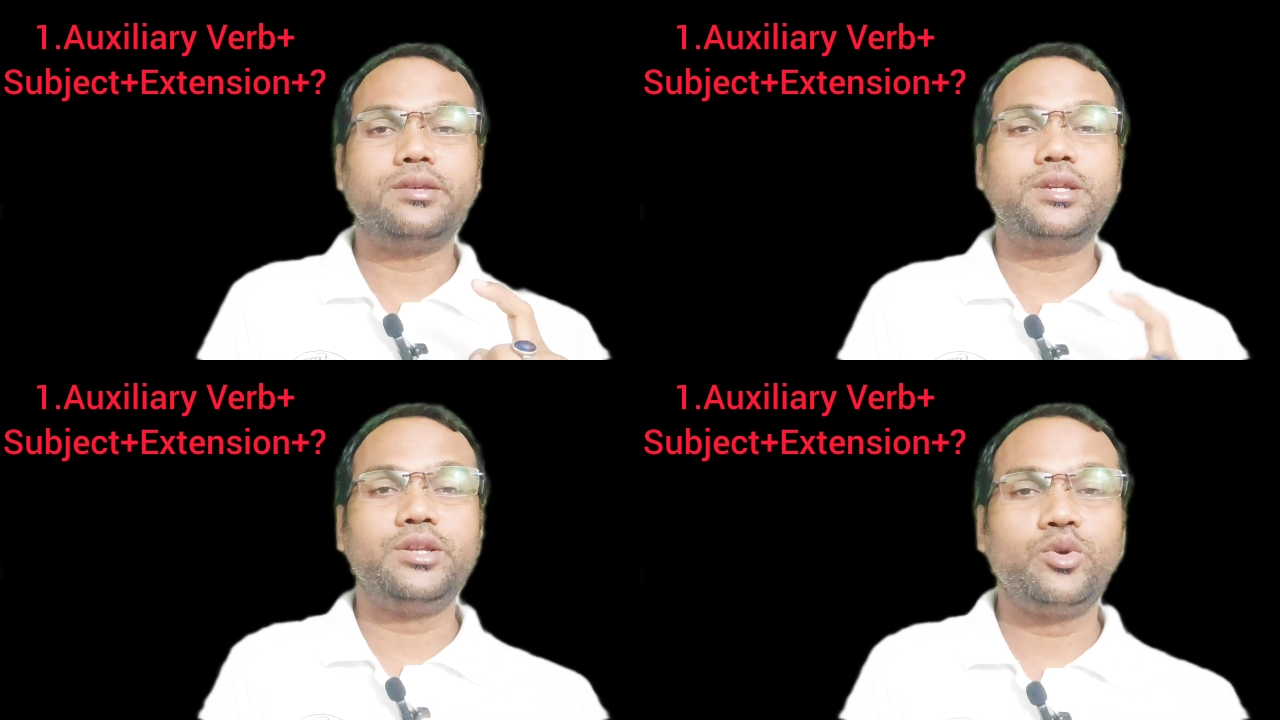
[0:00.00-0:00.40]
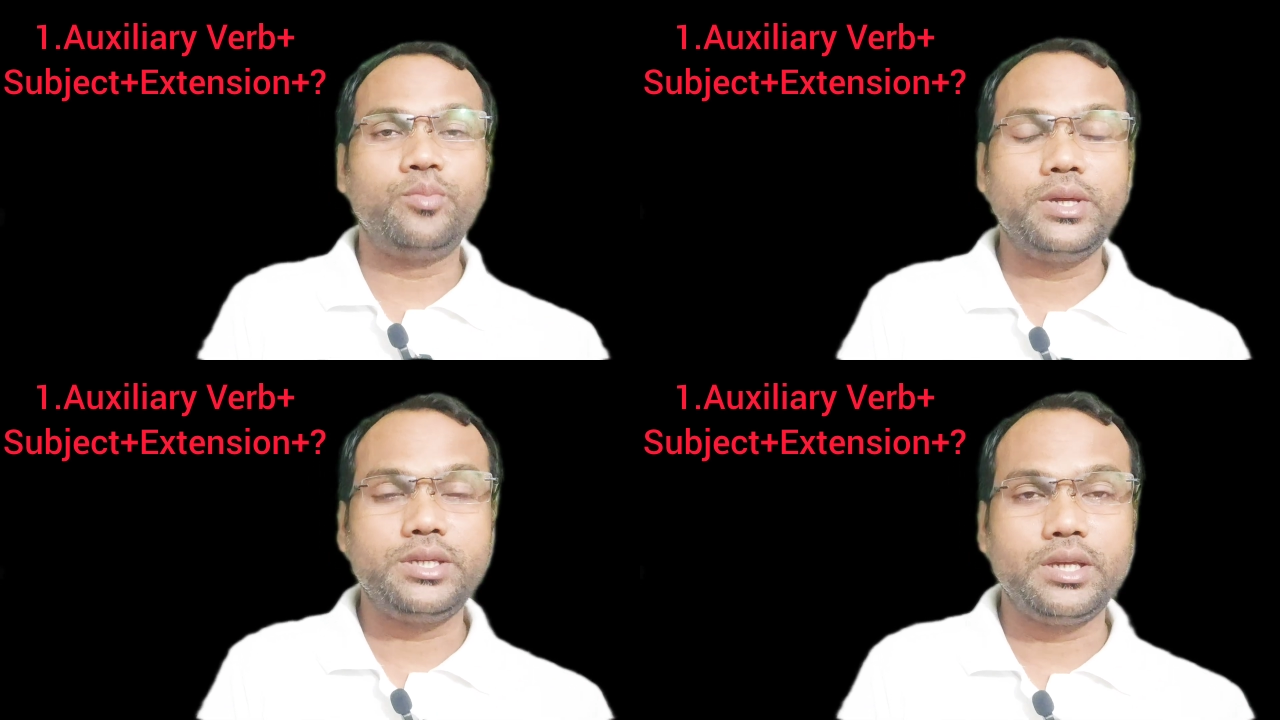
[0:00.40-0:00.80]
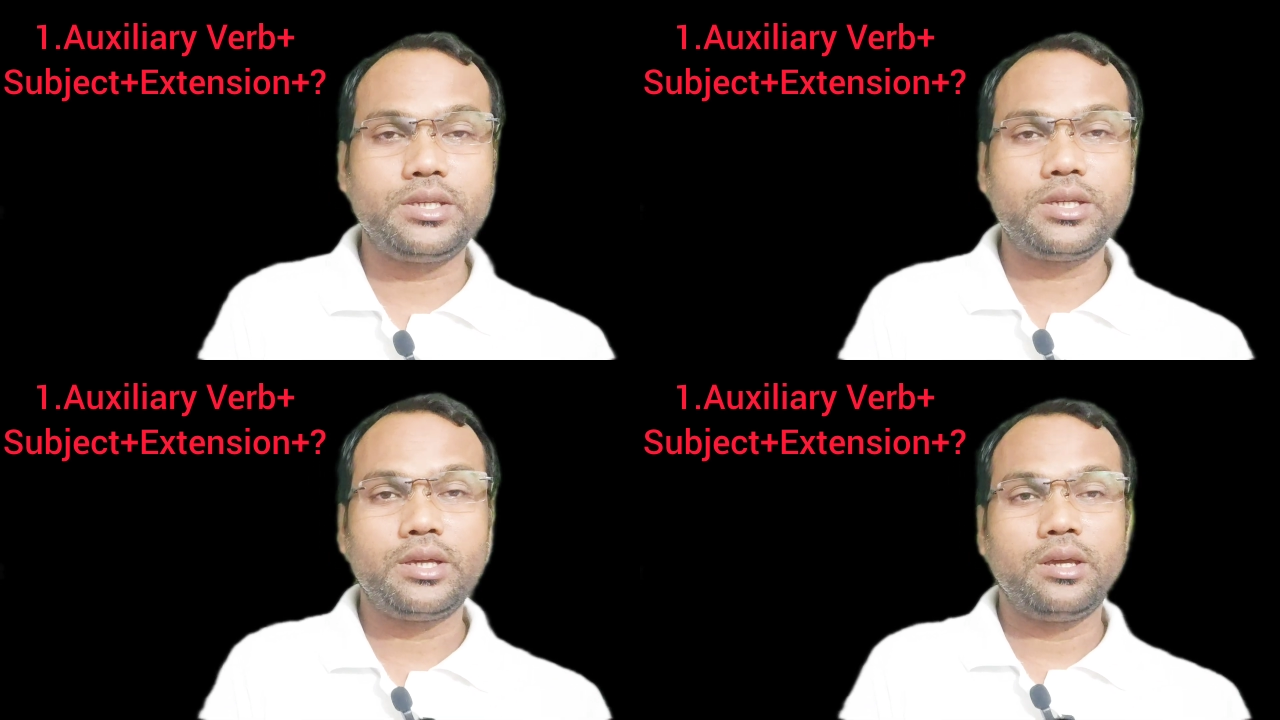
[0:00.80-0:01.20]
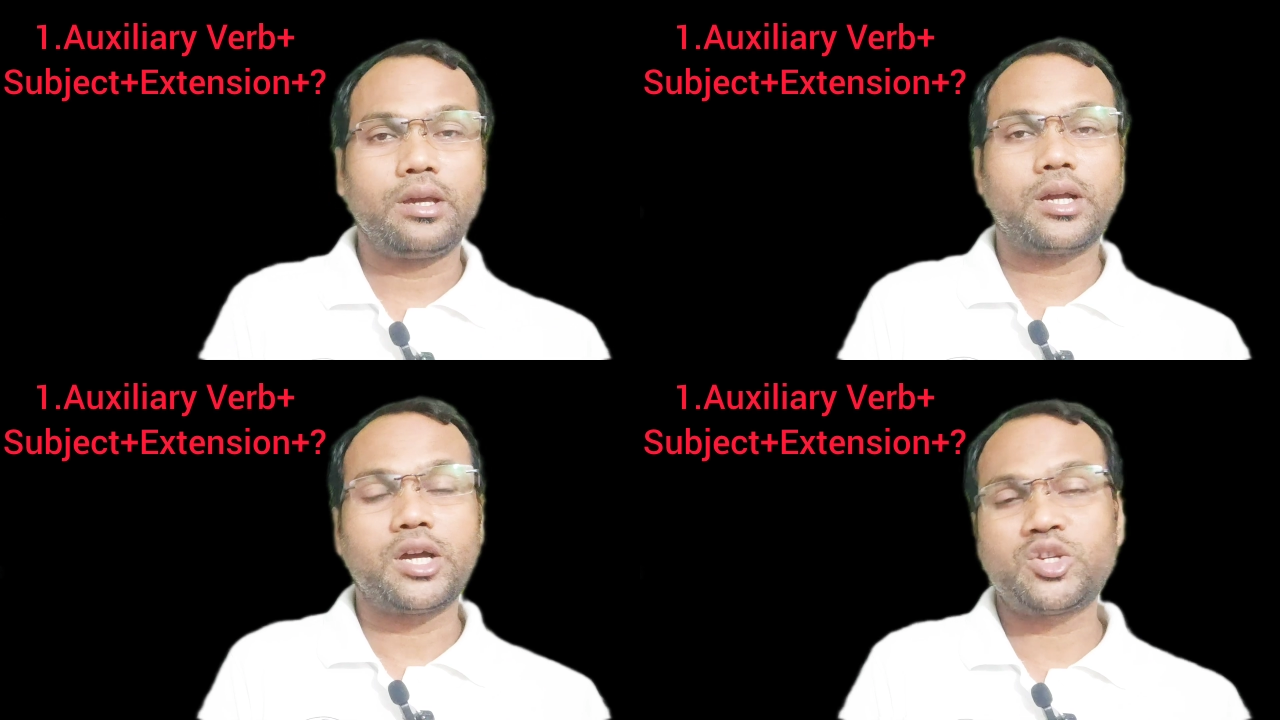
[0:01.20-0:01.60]
Did you visit
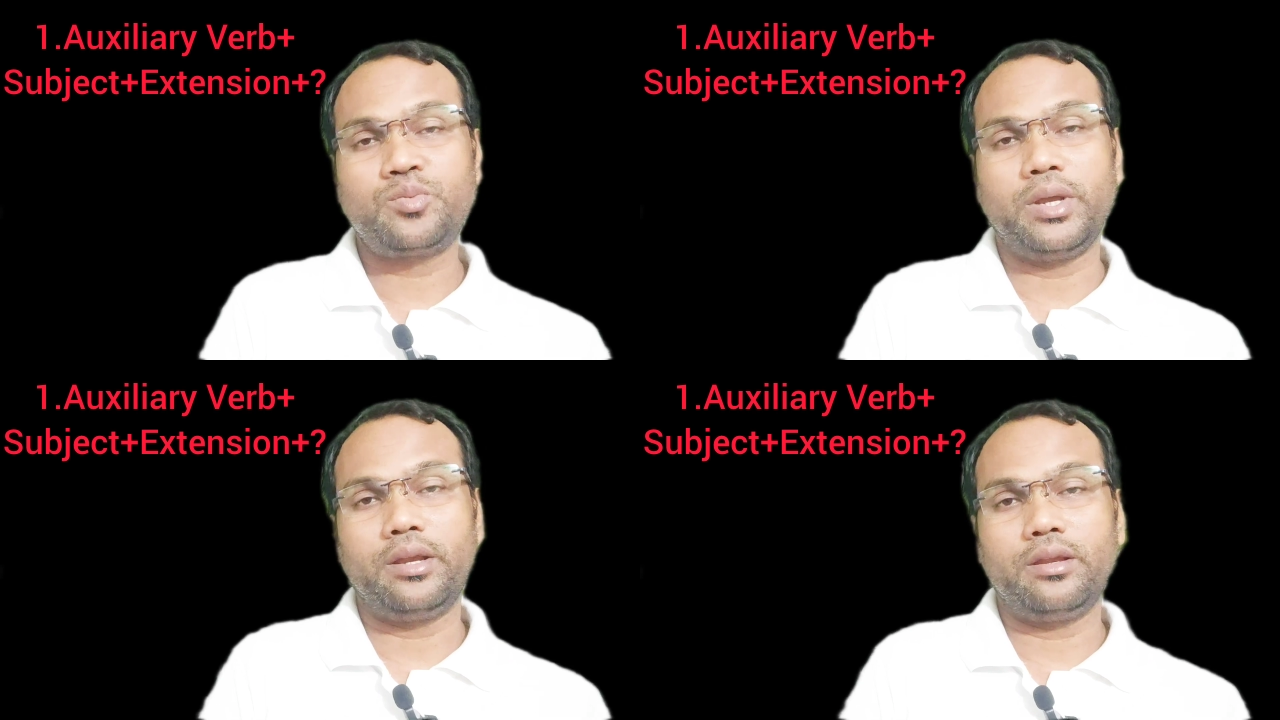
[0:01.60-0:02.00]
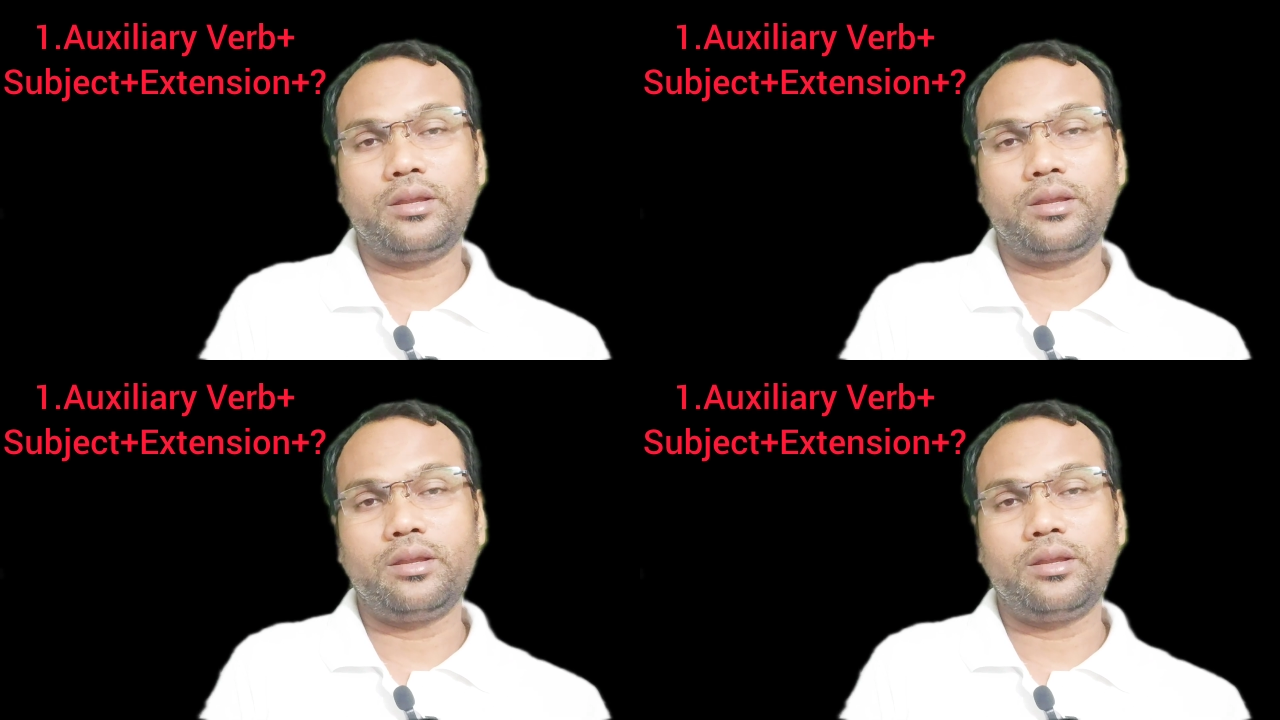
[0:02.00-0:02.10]
Kashmir?